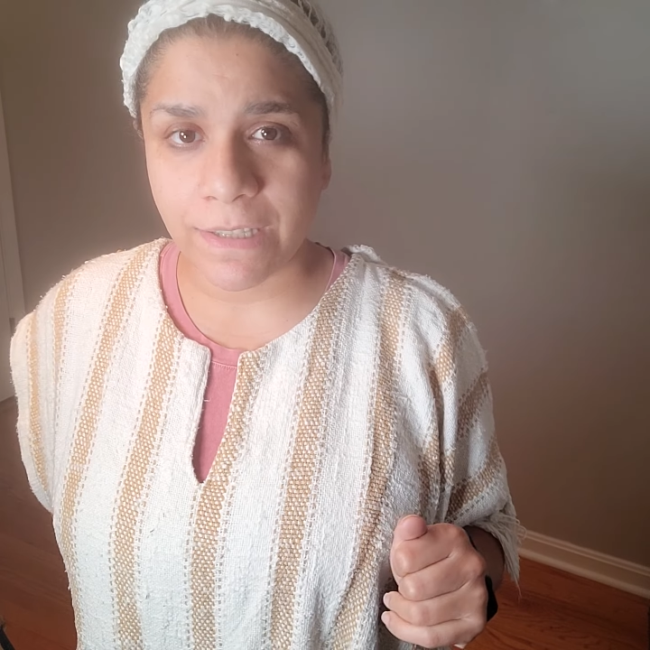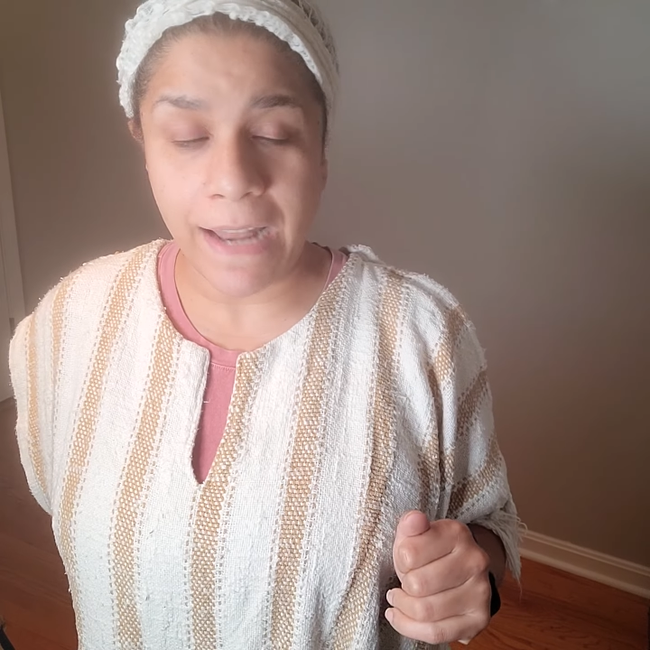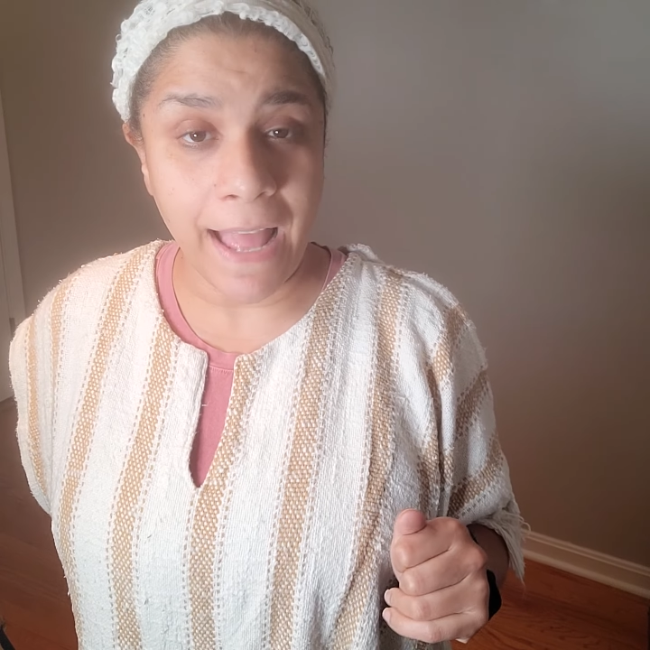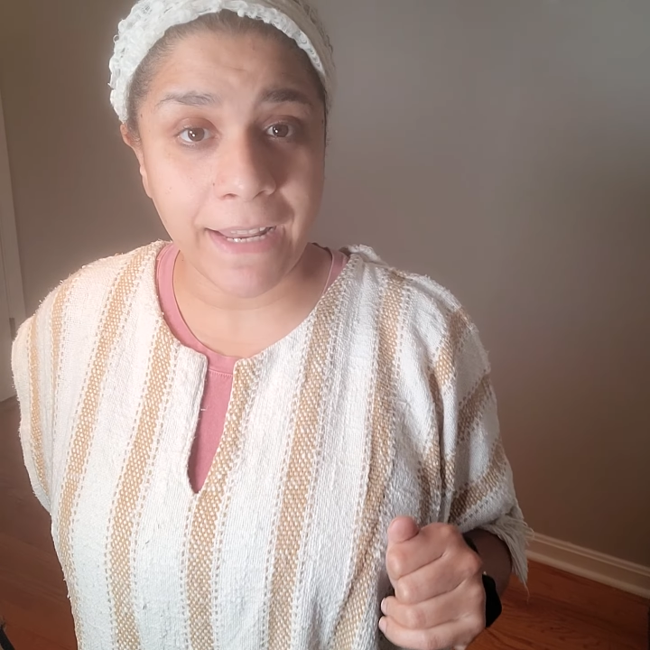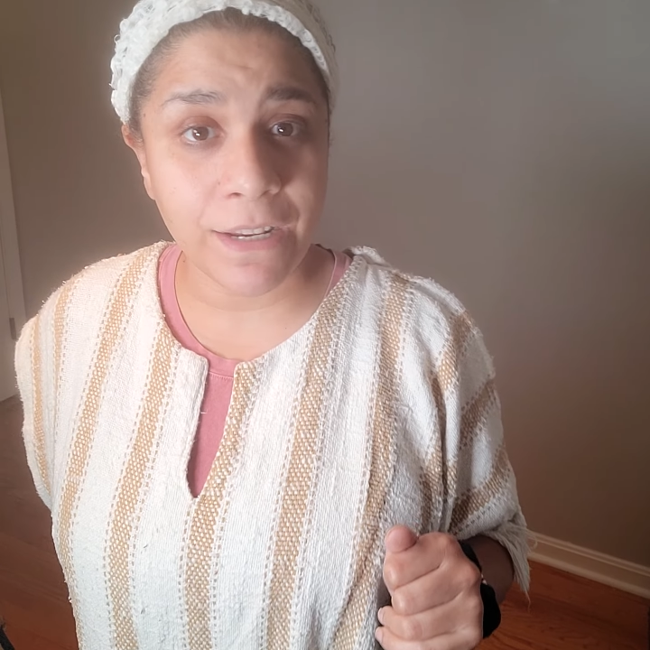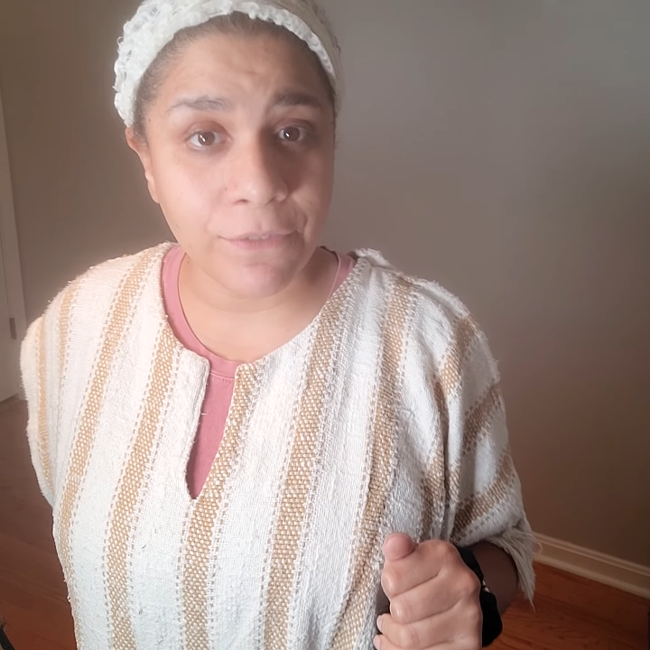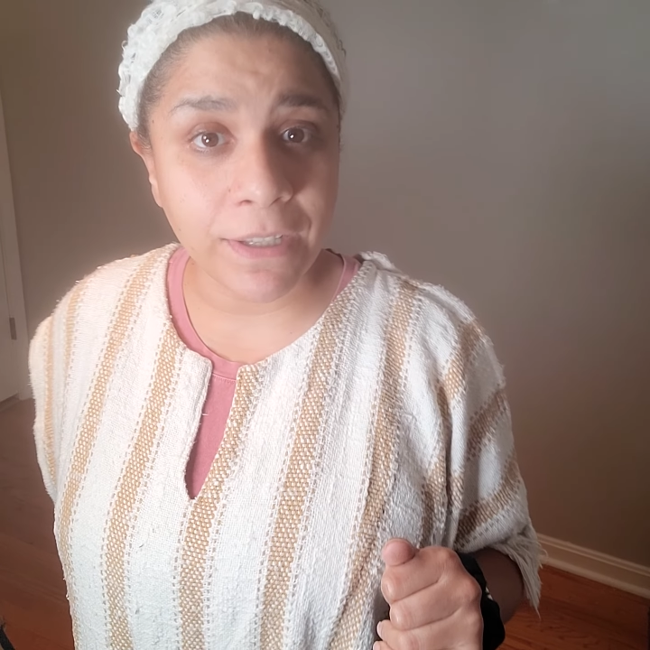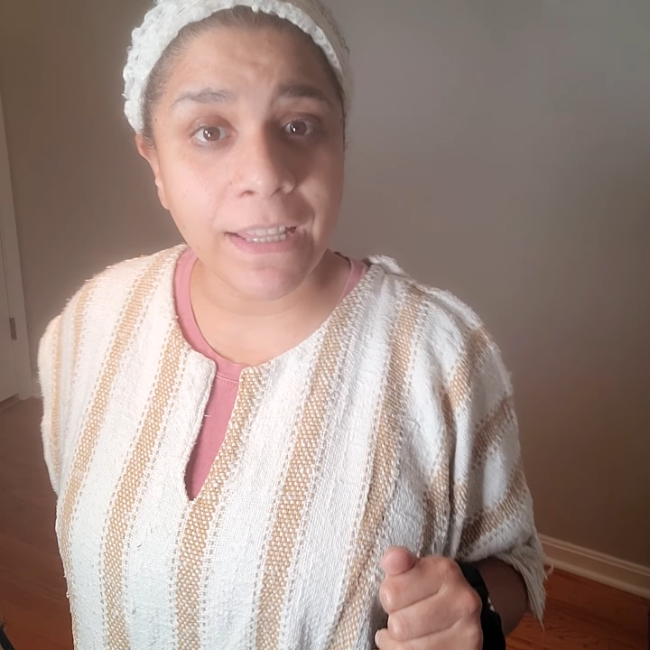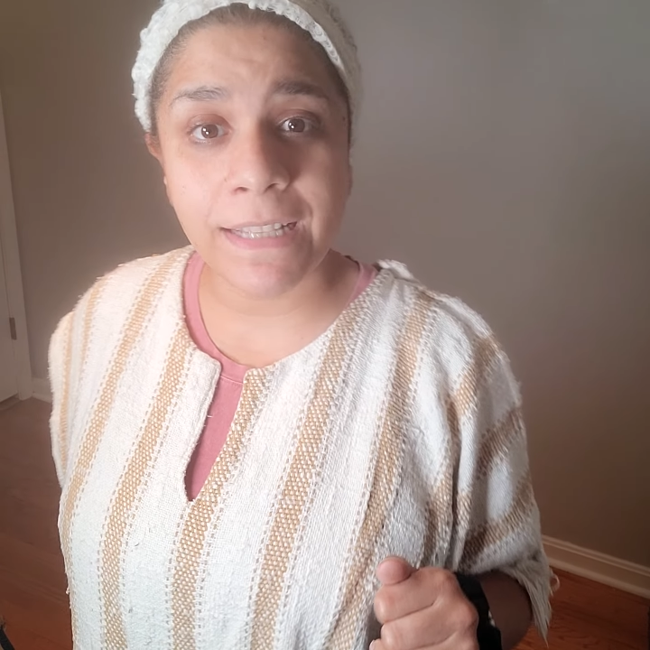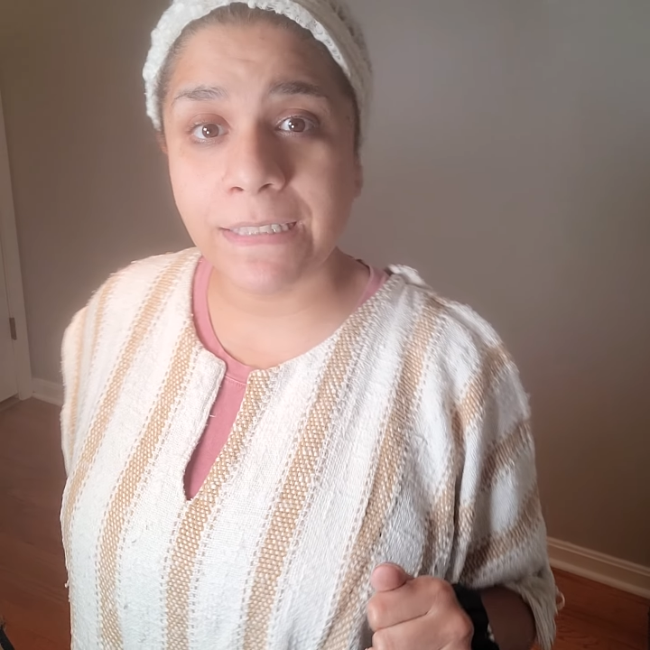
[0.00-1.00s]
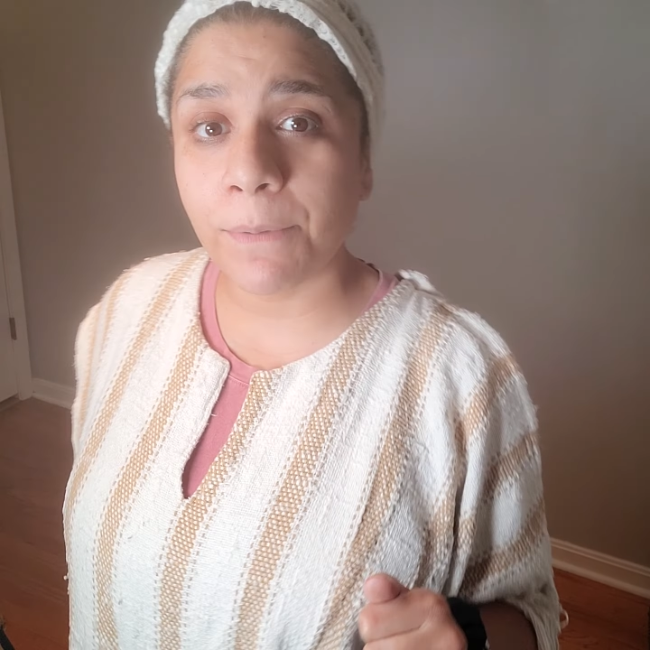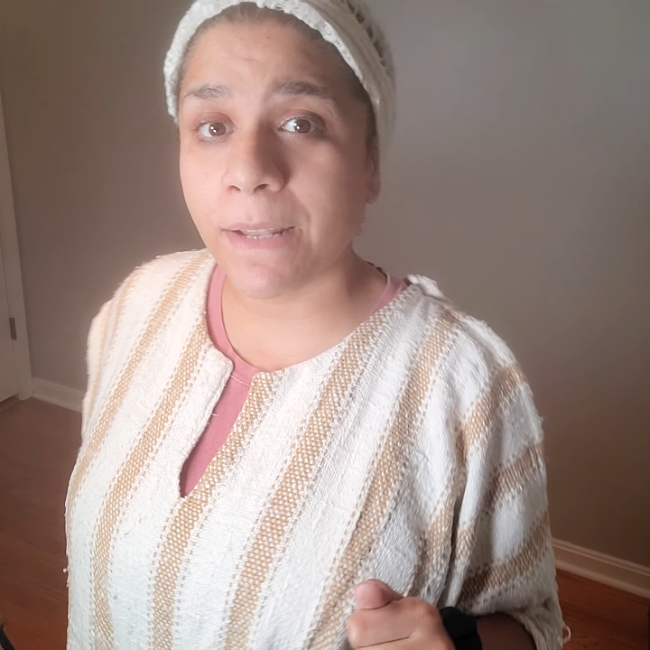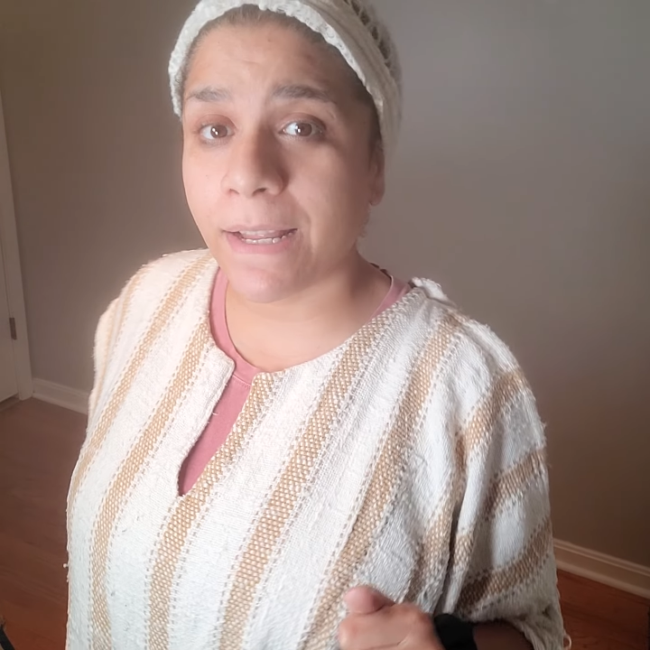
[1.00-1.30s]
And I didn't realize it when